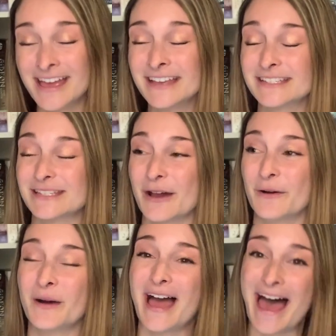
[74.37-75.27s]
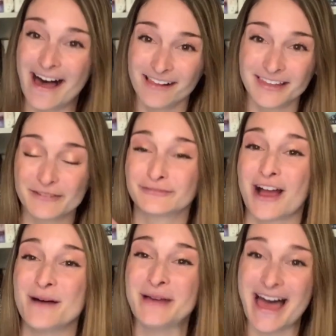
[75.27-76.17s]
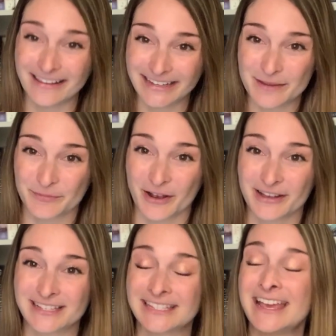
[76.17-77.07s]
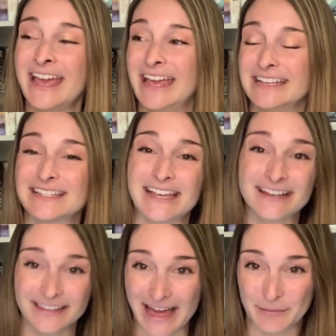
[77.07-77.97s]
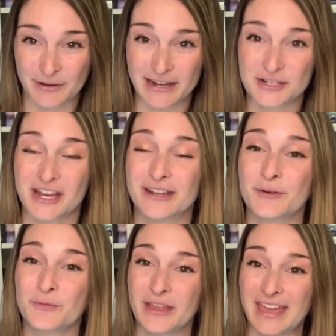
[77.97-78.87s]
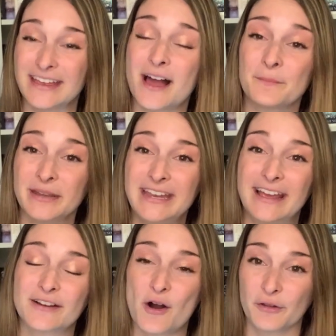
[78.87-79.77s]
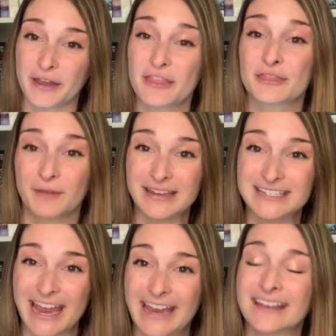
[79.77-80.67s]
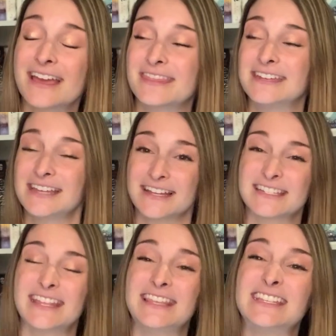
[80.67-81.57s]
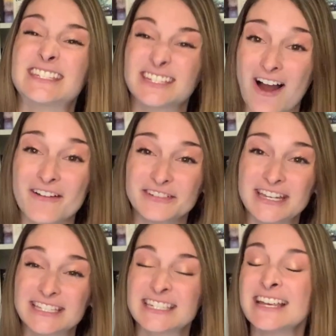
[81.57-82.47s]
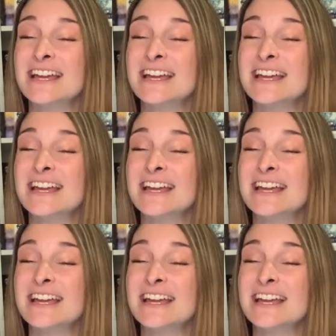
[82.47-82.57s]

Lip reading: So Elle from Elliott Brooks is in collaboration with a company called ThreadTank that does the softest,